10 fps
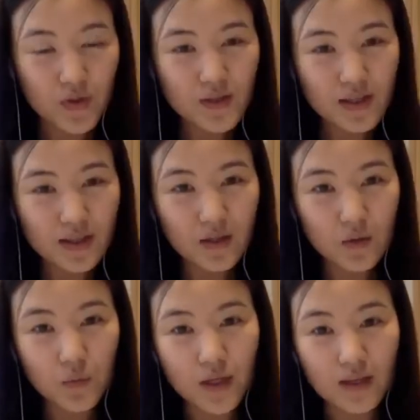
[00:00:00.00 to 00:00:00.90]
you said
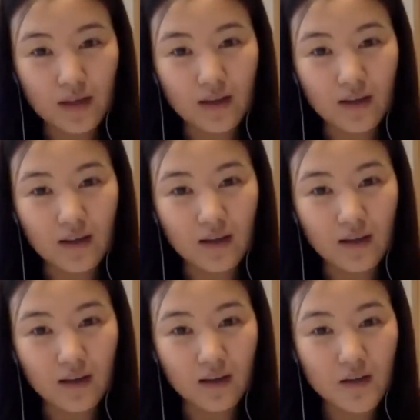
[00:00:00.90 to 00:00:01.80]
we,
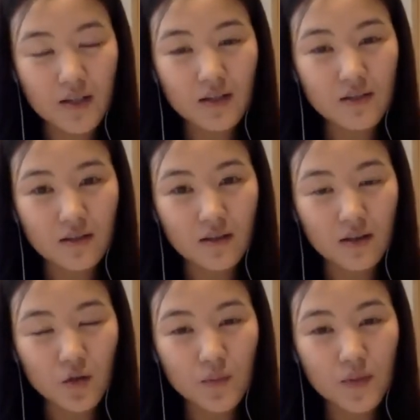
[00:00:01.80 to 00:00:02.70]

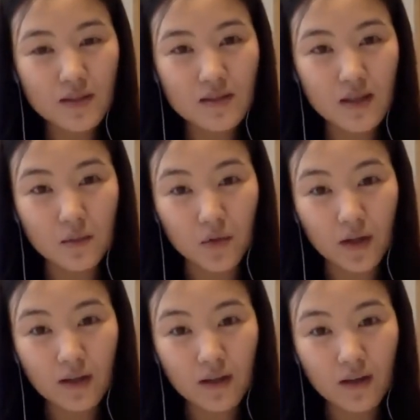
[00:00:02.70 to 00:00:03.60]
you mean the team,
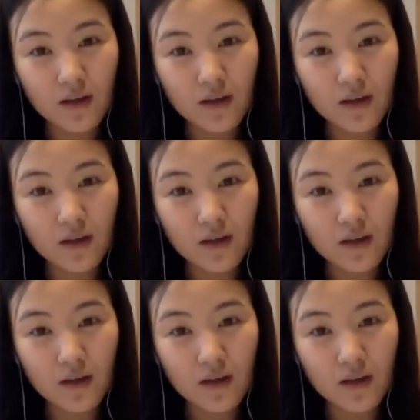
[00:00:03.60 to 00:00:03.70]
right?